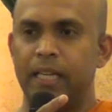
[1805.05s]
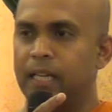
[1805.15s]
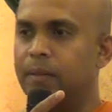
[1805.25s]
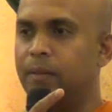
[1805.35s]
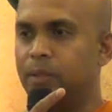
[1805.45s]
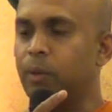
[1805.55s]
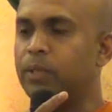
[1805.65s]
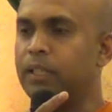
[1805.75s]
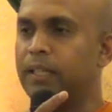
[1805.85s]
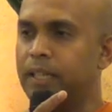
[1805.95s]
in our
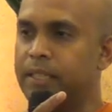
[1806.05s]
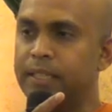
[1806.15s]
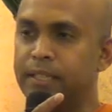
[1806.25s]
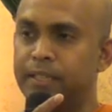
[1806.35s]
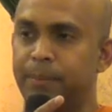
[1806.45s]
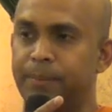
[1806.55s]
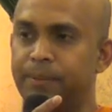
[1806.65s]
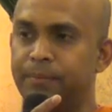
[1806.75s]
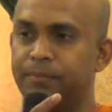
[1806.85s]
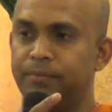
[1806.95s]
social
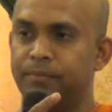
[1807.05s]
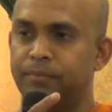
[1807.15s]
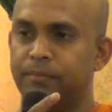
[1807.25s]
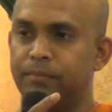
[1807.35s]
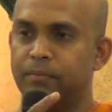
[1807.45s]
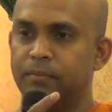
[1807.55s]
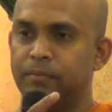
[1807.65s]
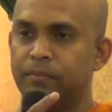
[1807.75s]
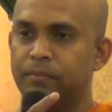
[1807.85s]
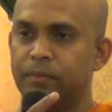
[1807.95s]
relationships.
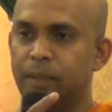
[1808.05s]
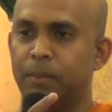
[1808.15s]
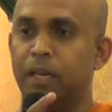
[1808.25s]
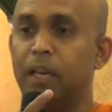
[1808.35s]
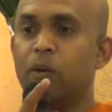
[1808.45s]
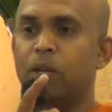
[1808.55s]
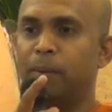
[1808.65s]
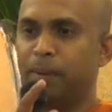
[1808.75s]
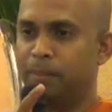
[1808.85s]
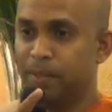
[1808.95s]
But now
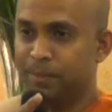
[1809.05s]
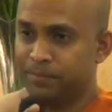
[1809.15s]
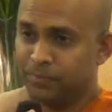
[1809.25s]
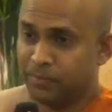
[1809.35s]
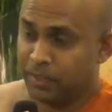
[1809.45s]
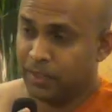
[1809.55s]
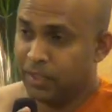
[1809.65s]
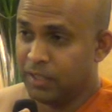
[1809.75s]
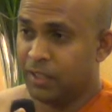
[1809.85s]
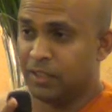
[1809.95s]
remember,
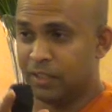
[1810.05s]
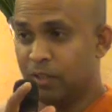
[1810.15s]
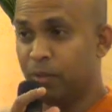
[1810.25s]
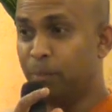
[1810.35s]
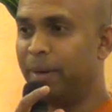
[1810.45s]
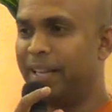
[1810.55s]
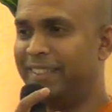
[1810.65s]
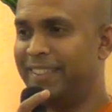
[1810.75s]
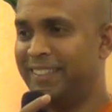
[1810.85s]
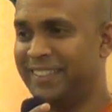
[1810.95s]

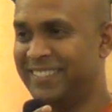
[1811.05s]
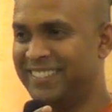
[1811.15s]
breath.